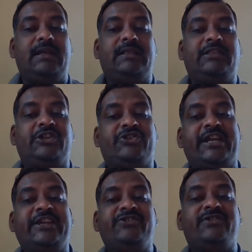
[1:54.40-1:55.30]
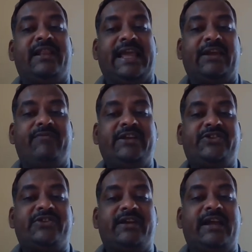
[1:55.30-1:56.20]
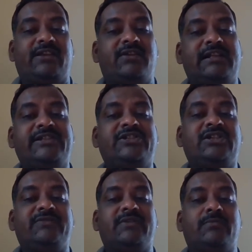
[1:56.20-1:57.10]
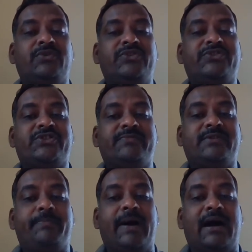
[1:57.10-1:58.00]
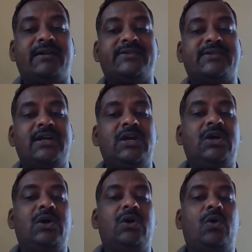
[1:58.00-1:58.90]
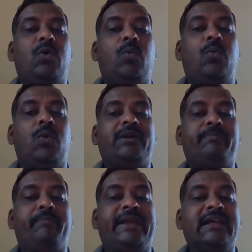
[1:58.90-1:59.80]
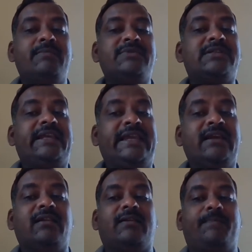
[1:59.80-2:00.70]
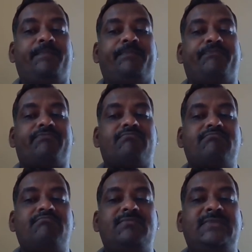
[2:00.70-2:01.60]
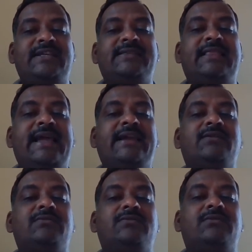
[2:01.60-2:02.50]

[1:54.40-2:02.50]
They changed the language and culture of the most of the parts what becomes England. This land,